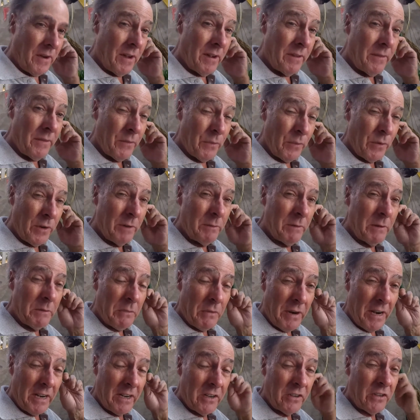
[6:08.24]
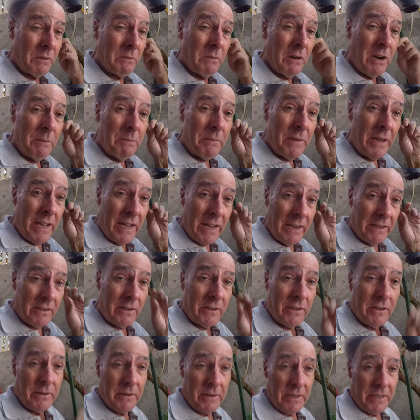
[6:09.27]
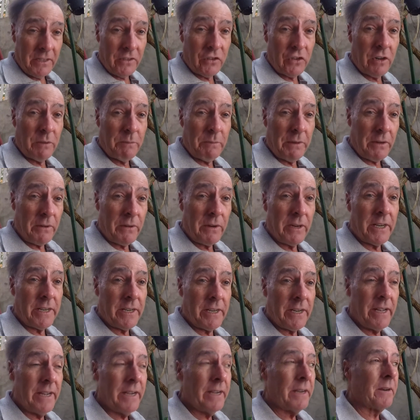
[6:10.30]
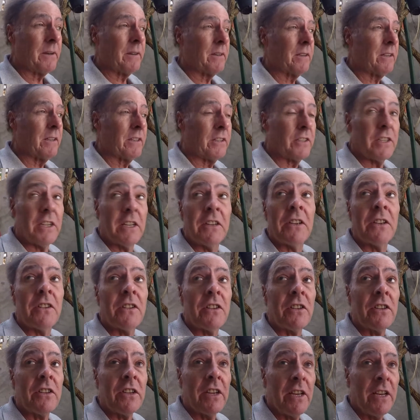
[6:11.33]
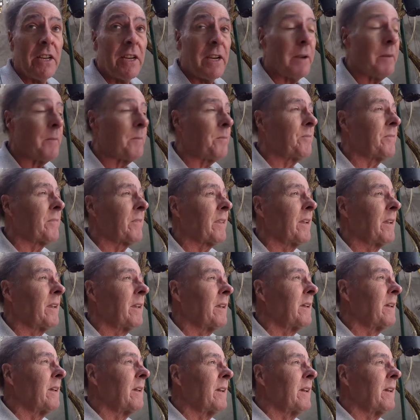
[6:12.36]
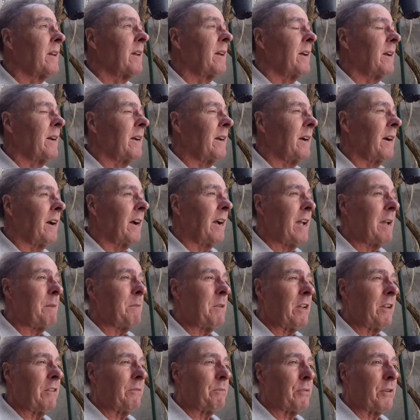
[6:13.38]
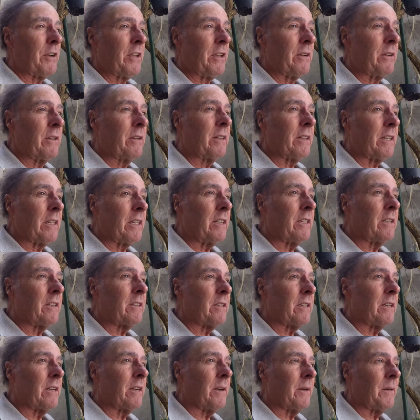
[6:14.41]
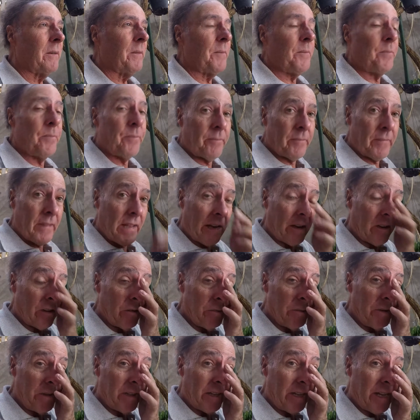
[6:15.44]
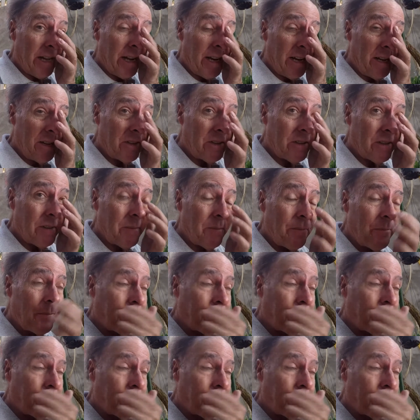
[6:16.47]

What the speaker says: I have a word with Miranda. She might be out doing the shopping right now, but I don't think she's here. I am here pretty early, so that could be the case.